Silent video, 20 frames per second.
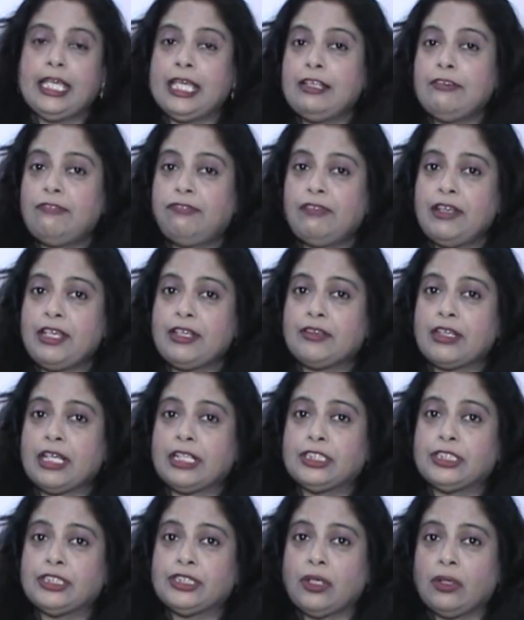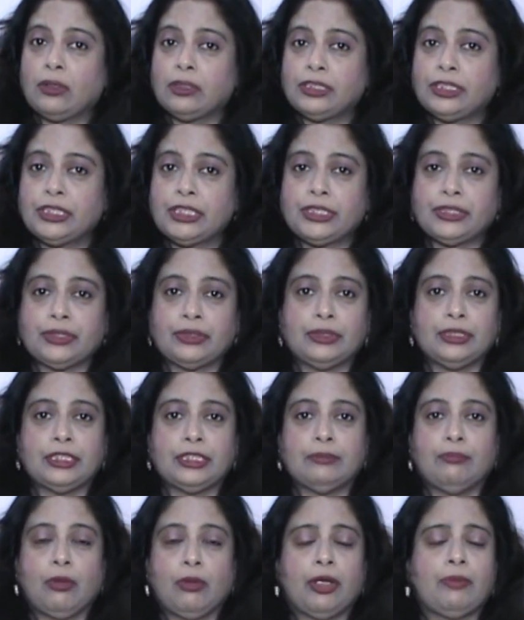inflicted tortures on
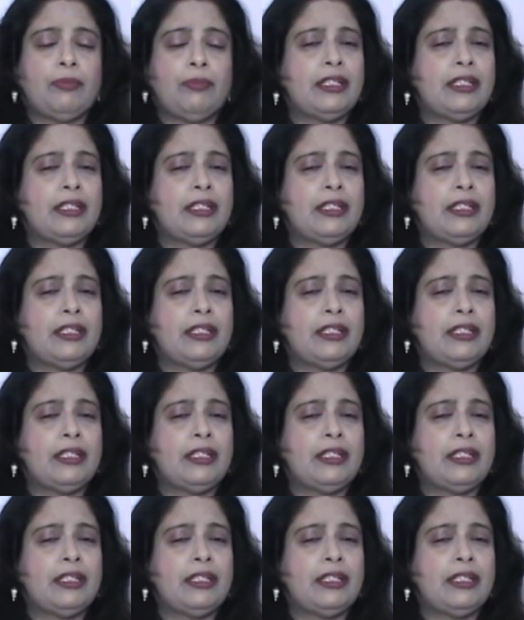this boy,